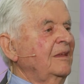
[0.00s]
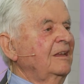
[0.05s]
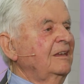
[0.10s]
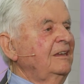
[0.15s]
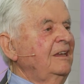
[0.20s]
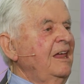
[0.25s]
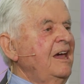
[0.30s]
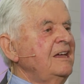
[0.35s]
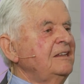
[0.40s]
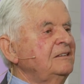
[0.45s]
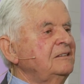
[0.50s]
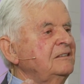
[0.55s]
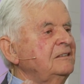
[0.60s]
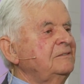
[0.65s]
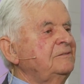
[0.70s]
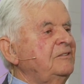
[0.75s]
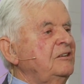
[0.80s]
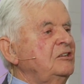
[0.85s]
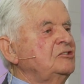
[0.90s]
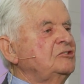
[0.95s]
Let
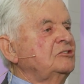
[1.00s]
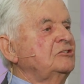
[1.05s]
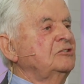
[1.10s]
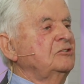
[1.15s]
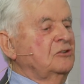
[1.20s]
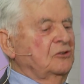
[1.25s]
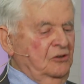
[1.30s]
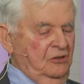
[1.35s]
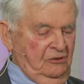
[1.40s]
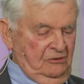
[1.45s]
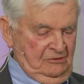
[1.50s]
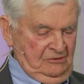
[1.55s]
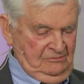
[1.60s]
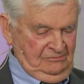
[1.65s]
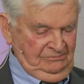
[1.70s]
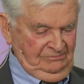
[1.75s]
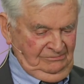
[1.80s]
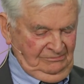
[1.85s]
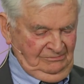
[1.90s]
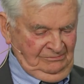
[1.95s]
the vision grow.
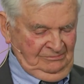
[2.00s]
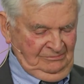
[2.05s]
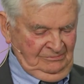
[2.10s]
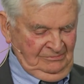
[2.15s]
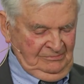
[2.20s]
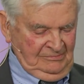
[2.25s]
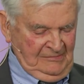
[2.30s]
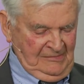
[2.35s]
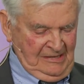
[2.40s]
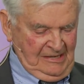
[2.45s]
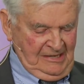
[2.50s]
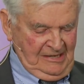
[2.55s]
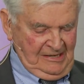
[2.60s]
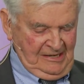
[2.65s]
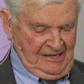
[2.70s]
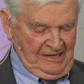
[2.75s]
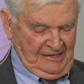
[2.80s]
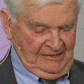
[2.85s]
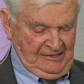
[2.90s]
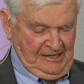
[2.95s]

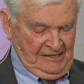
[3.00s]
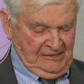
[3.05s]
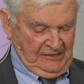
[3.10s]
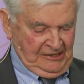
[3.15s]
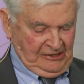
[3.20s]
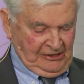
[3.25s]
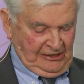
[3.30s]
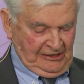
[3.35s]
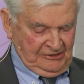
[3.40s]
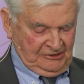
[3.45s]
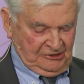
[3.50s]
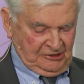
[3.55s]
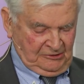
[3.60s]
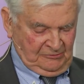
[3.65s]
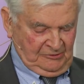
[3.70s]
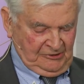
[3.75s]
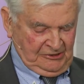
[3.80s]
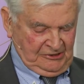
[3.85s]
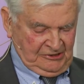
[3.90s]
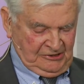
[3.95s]
And then the
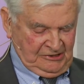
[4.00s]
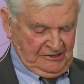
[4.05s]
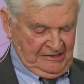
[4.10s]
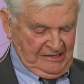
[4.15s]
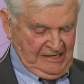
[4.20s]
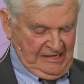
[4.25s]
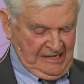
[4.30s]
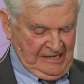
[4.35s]
consequence